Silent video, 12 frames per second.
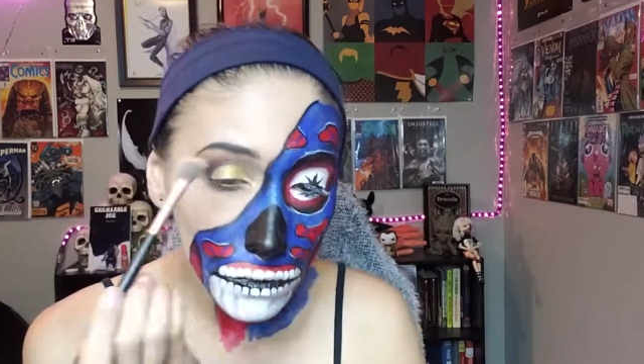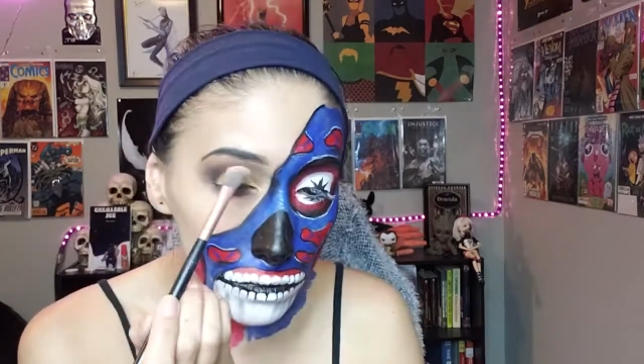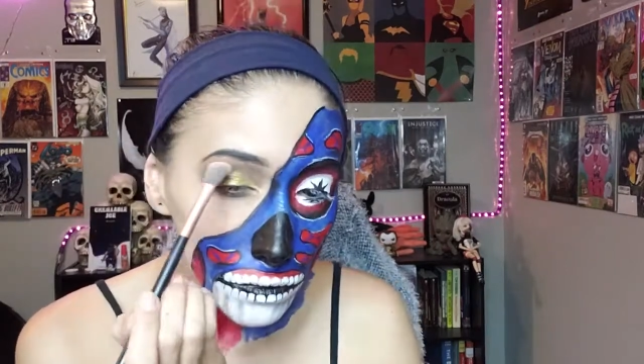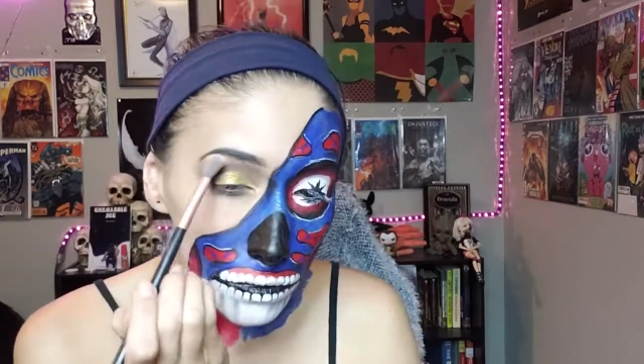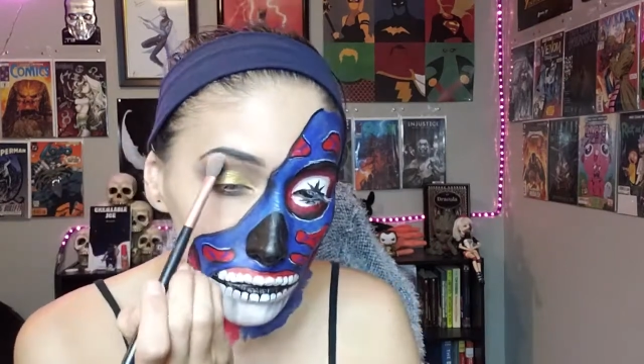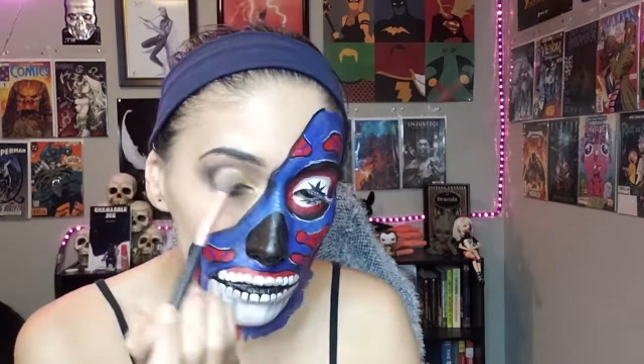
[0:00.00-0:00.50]

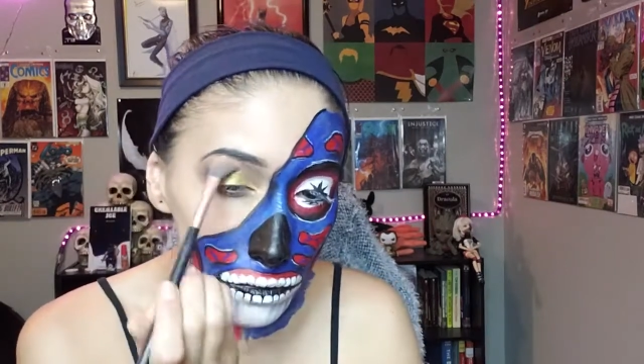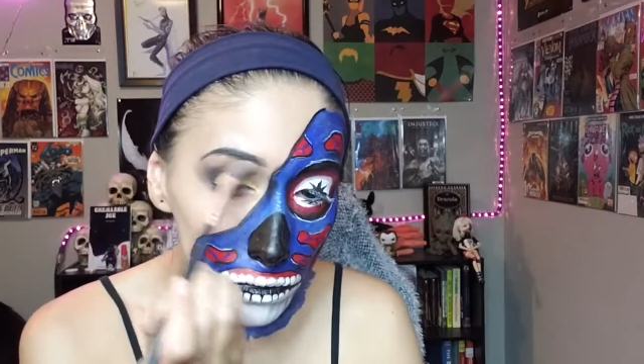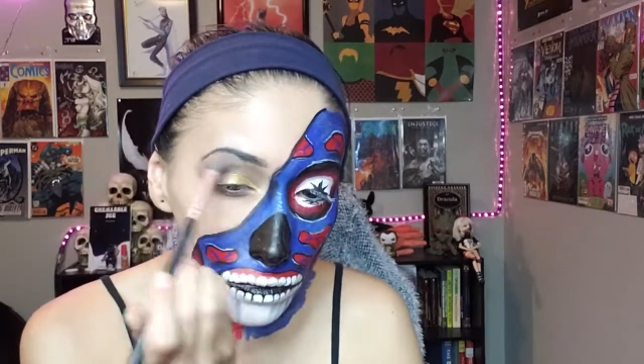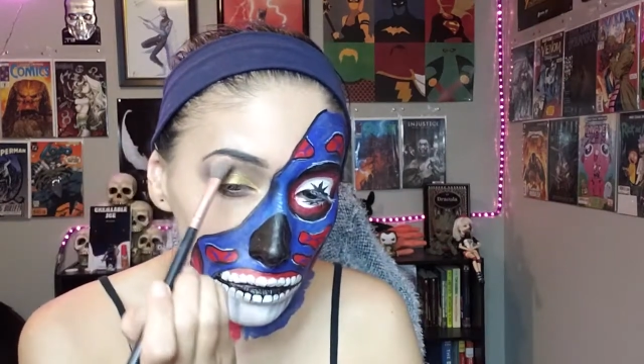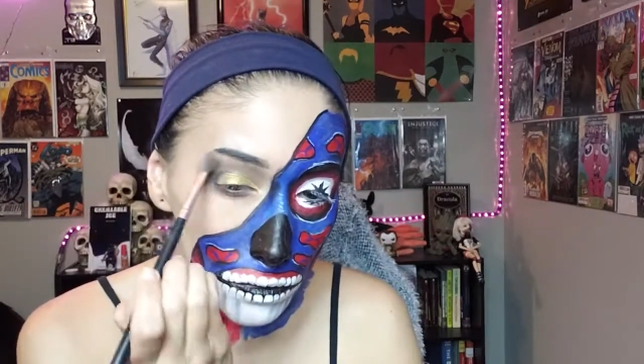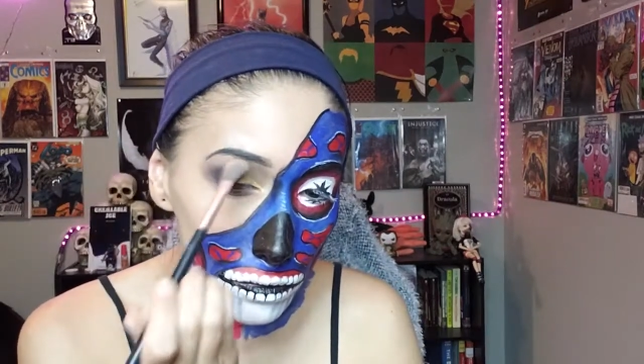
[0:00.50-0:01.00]
and there's a
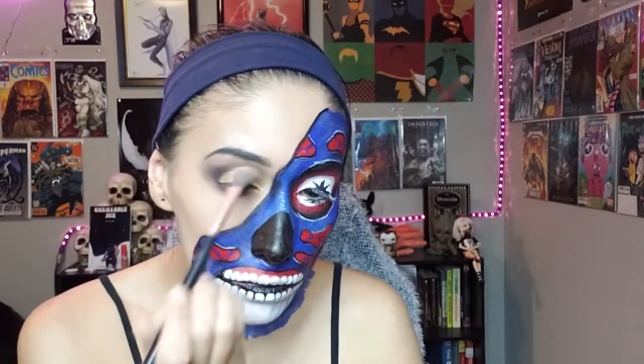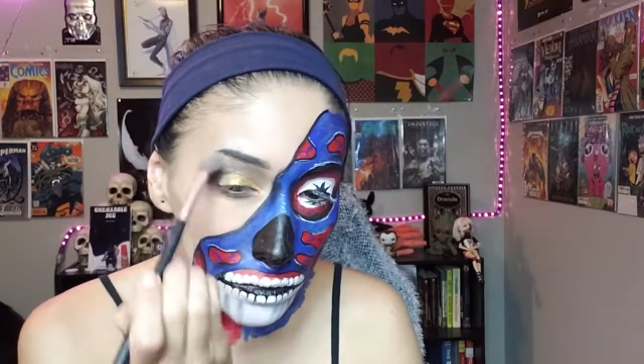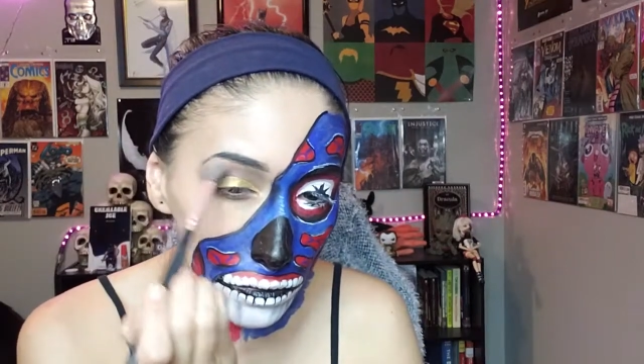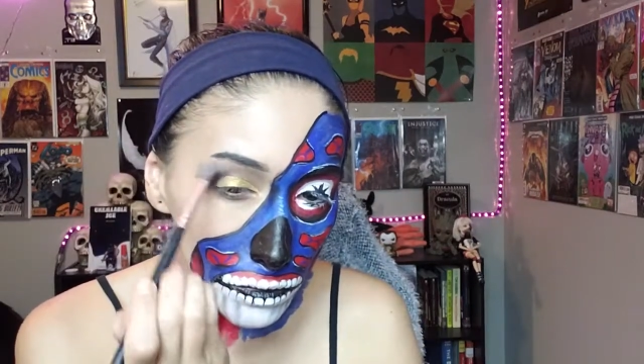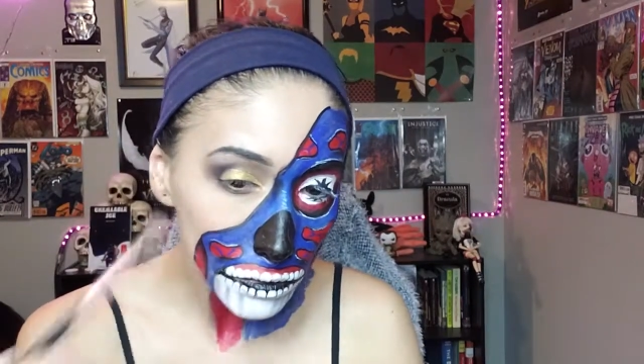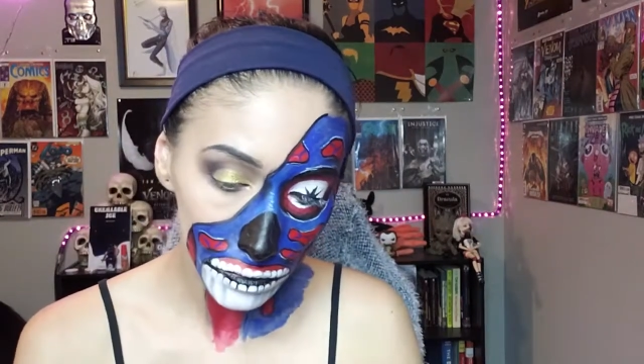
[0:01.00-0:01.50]
lot of pressure
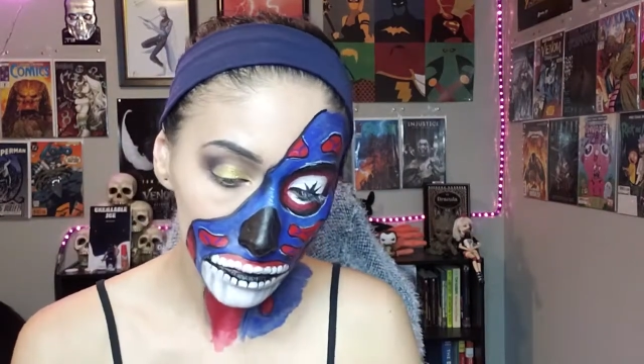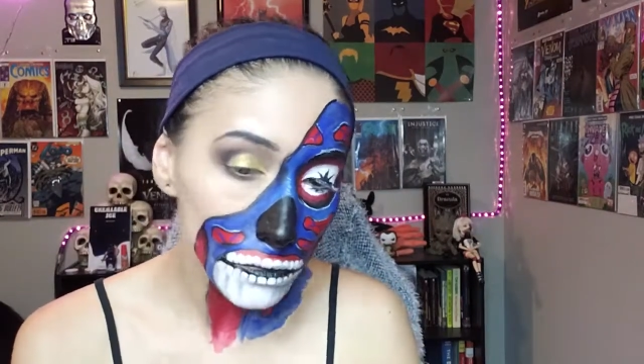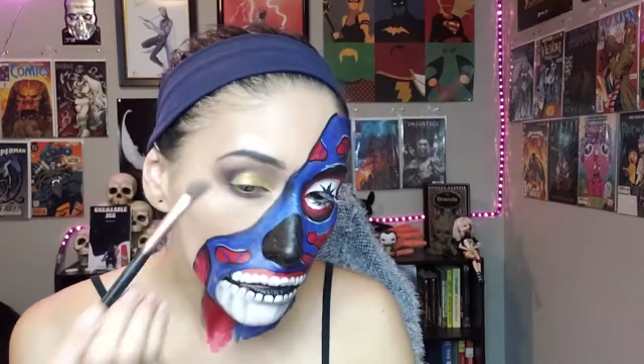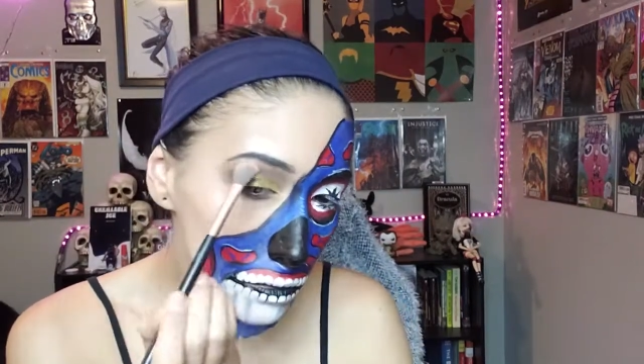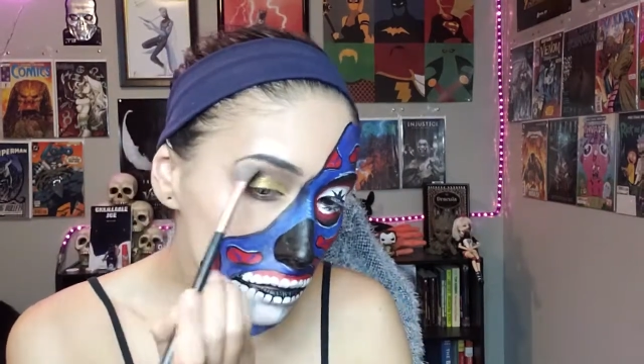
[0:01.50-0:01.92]
to look a